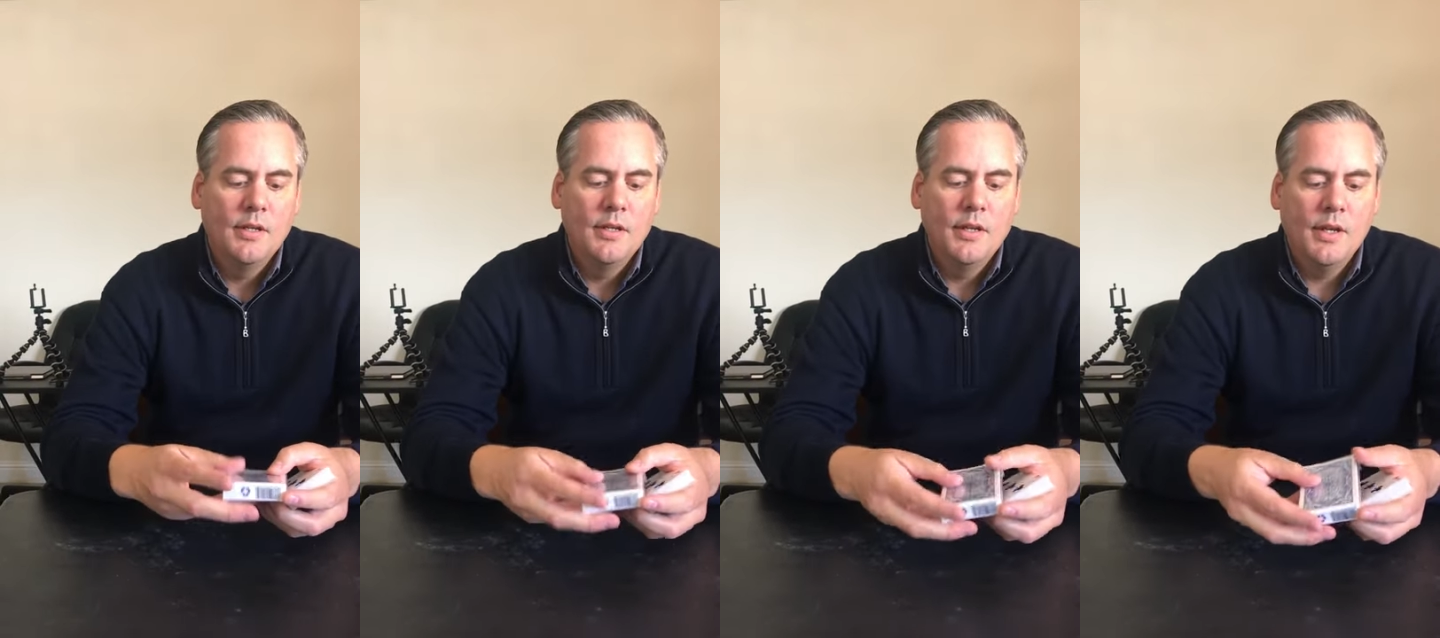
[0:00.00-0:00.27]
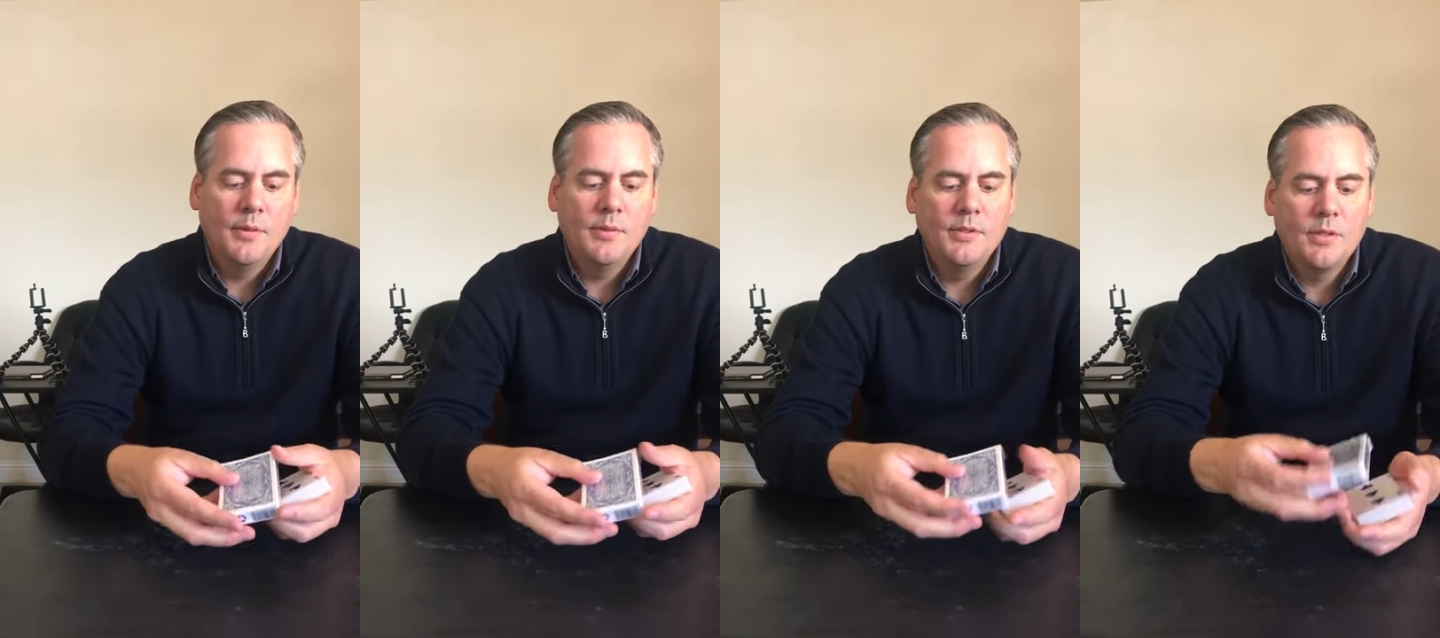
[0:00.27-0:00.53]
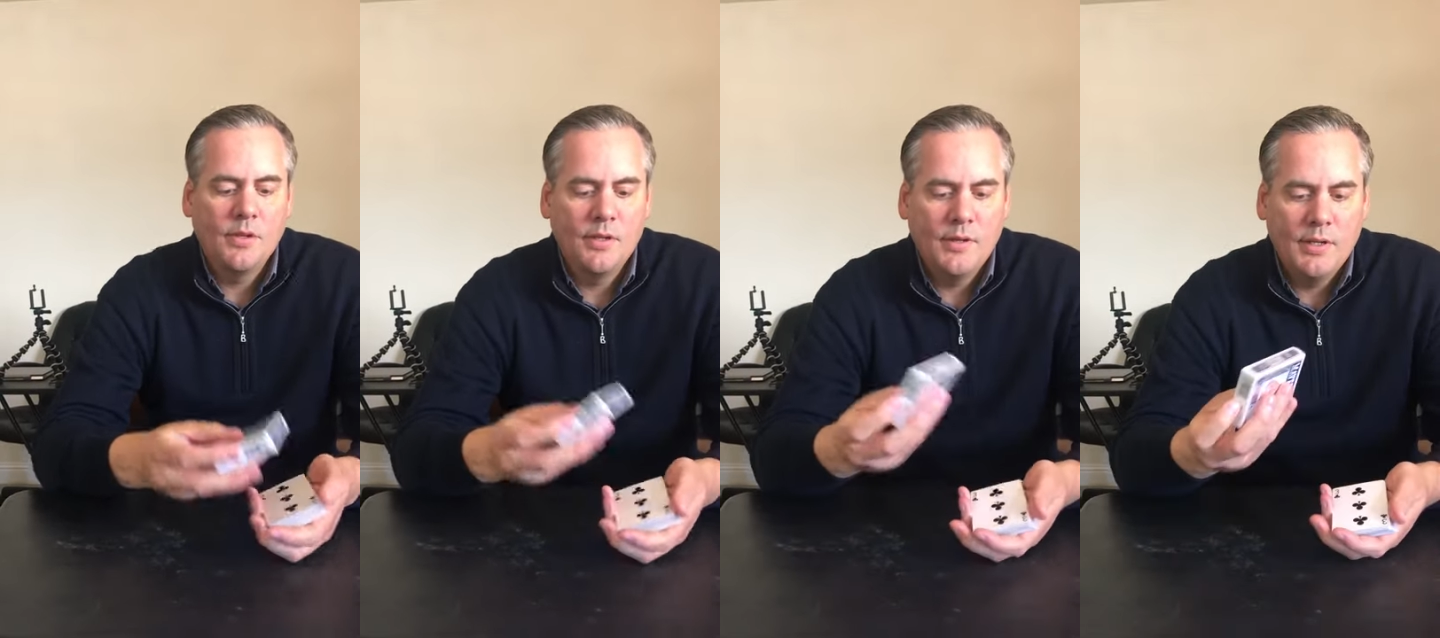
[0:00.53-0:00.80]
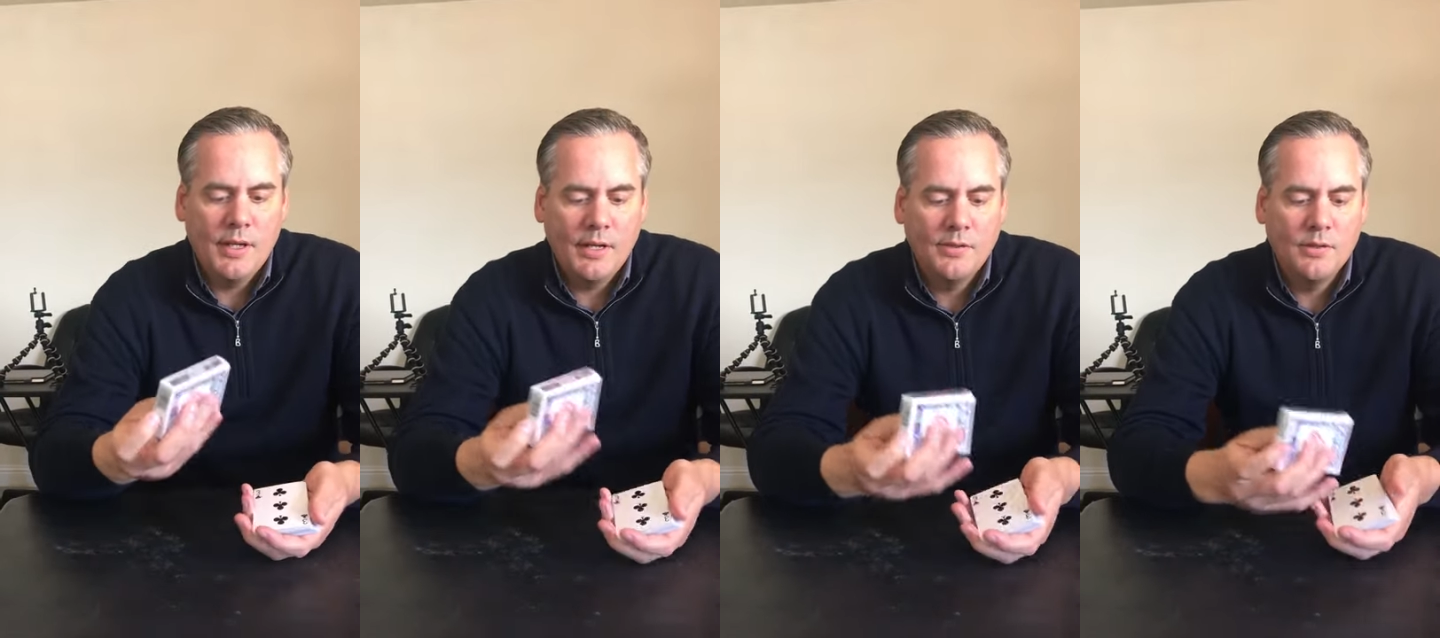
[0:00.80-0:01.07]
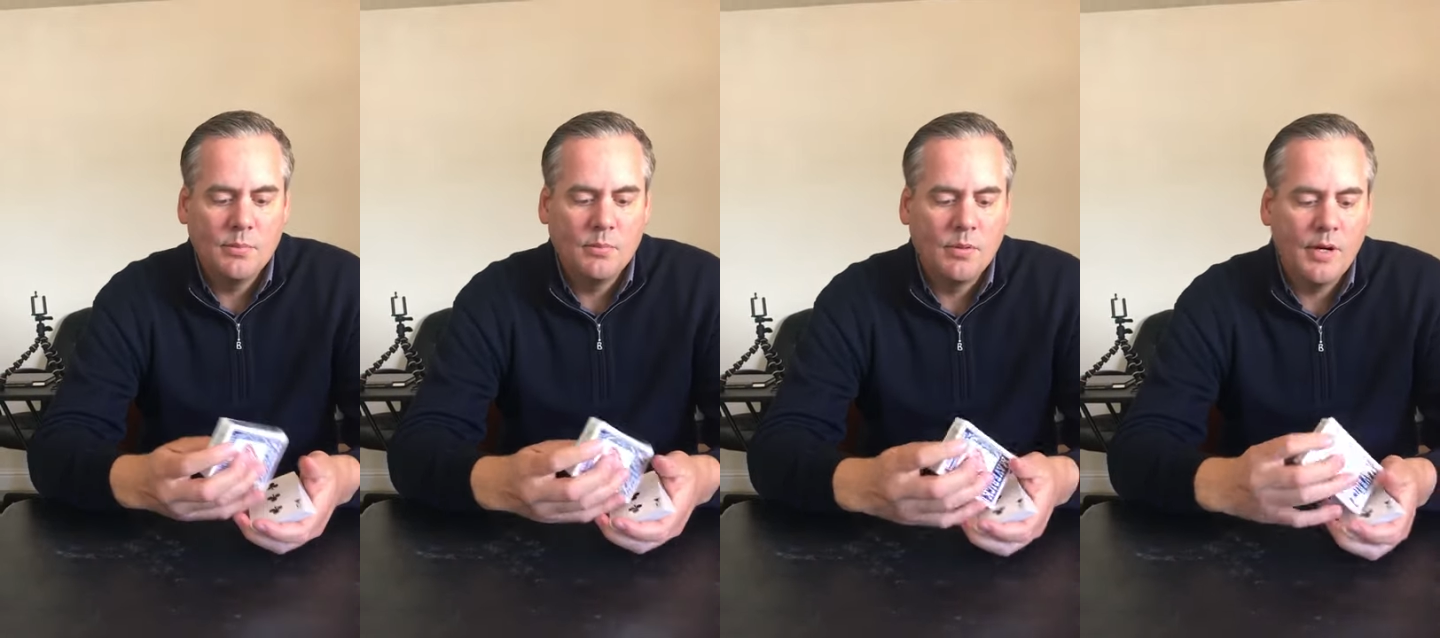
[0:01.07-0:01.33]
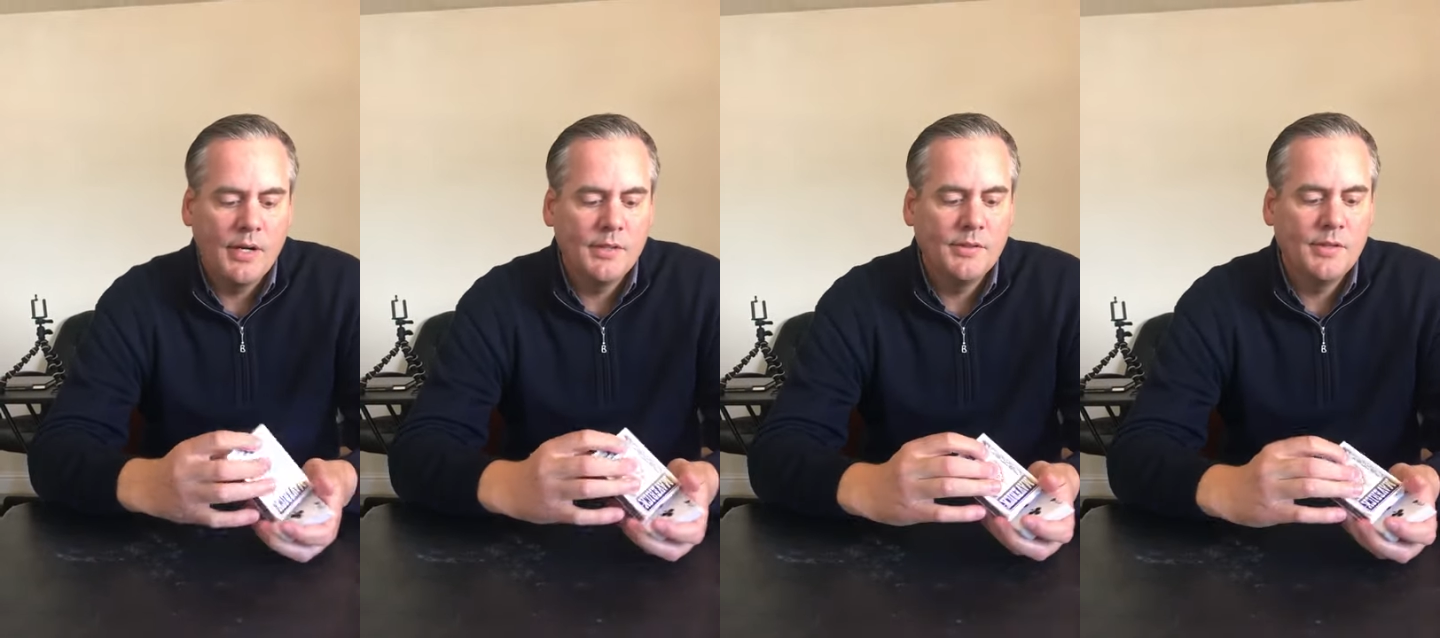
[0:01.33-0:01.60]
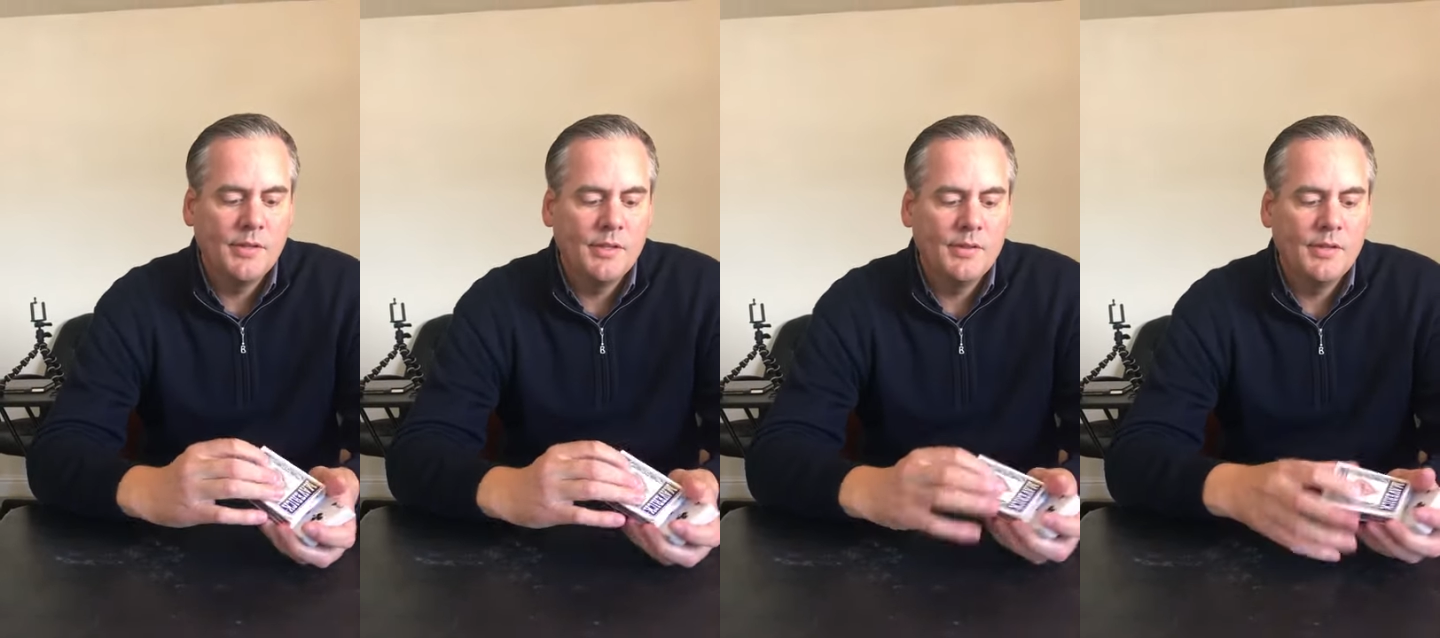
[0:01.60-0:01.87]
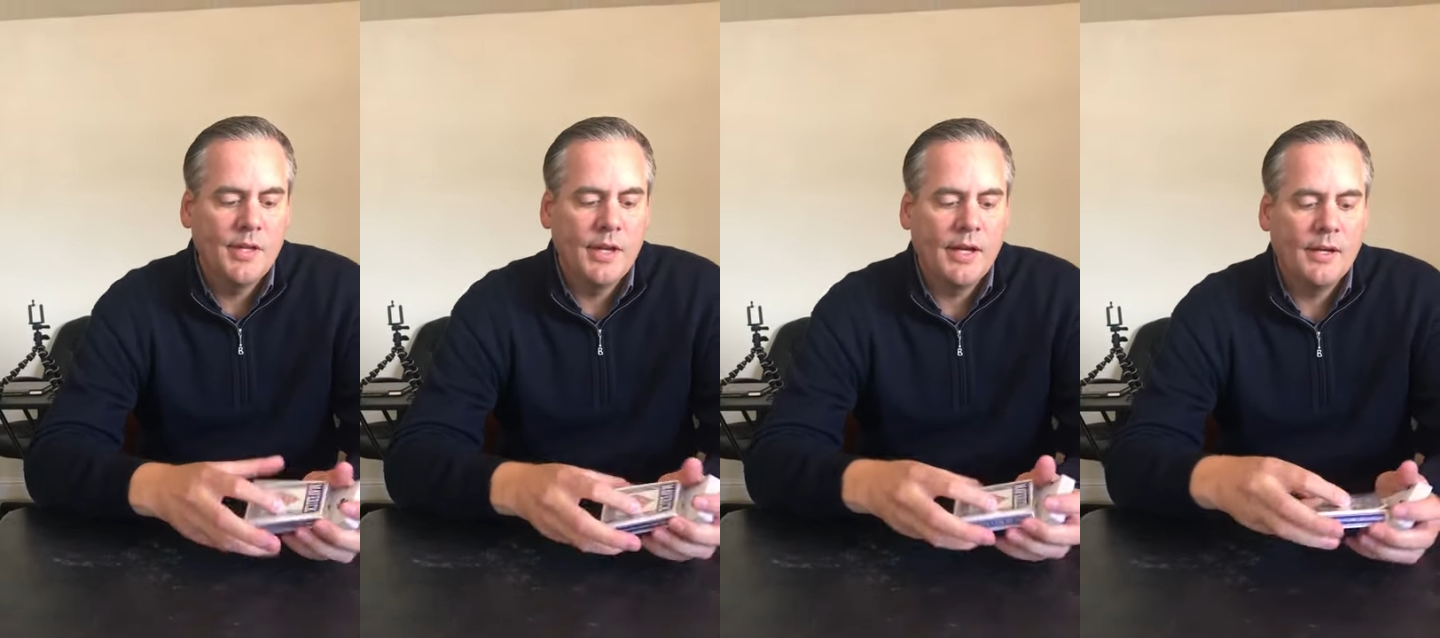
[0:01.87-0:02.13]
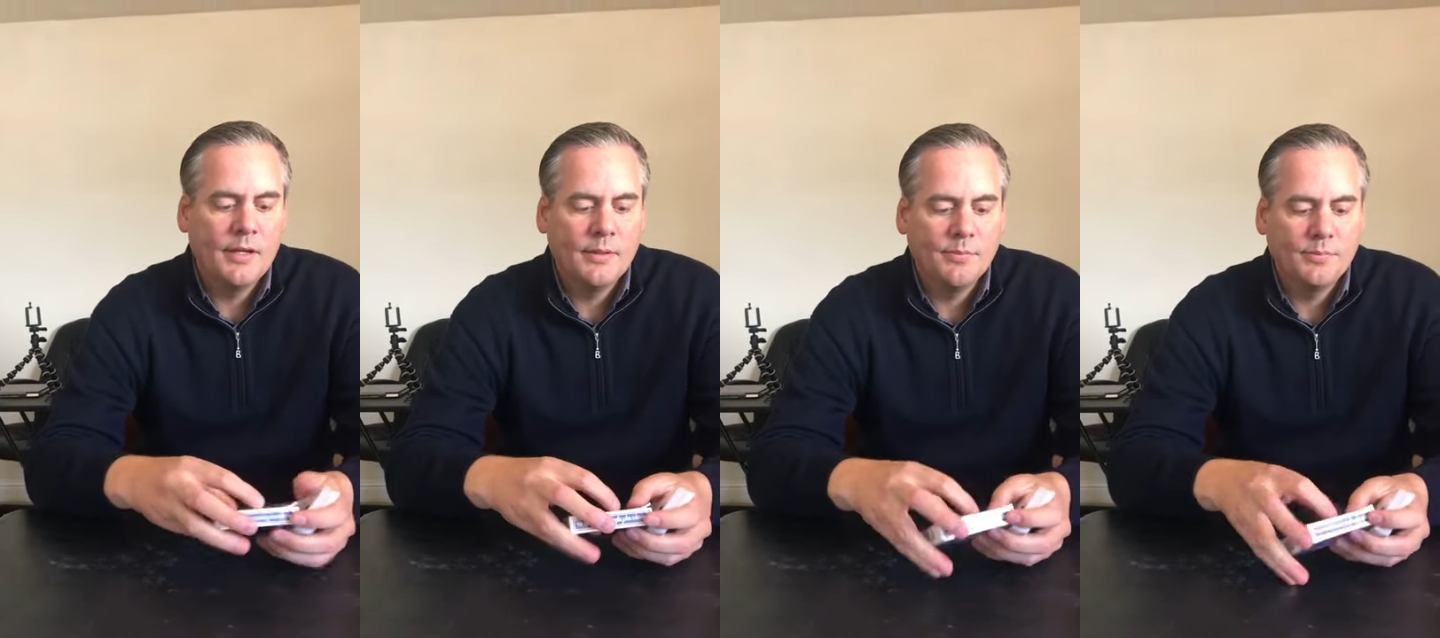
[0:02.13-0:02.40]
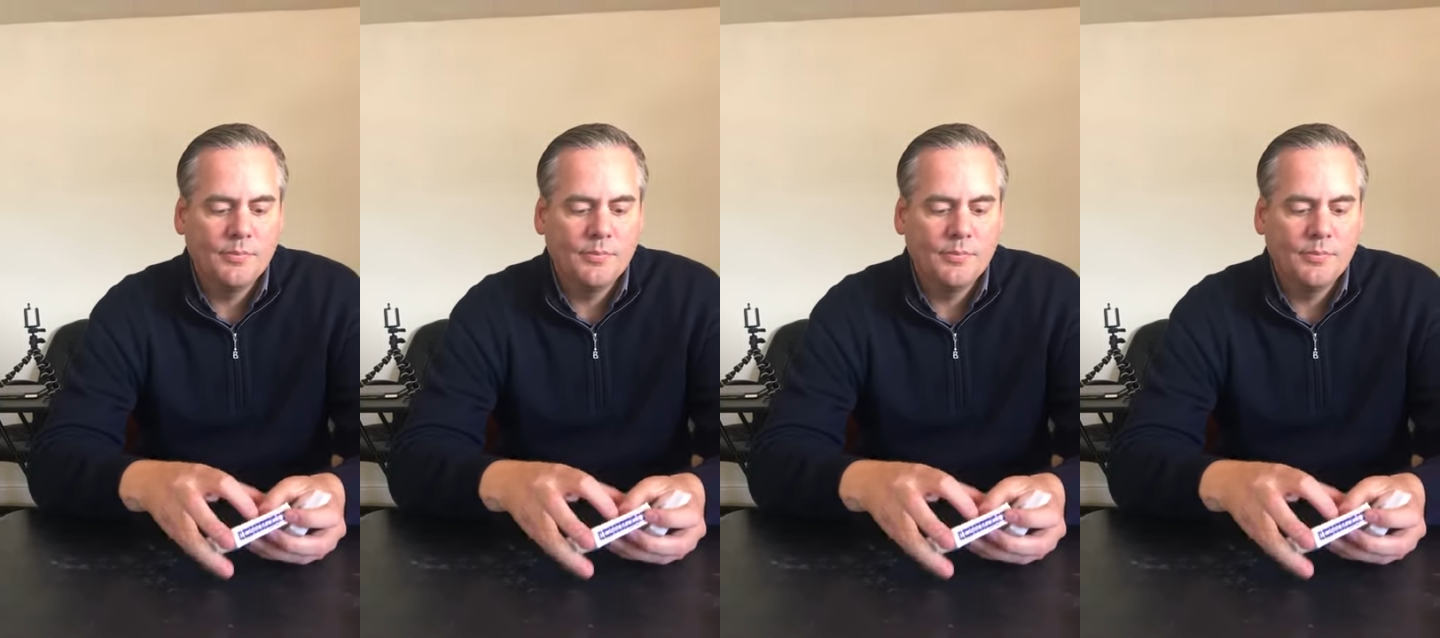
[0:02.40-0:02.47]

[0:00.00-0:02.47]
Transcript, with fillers: Now we show you the next surprise is that uh,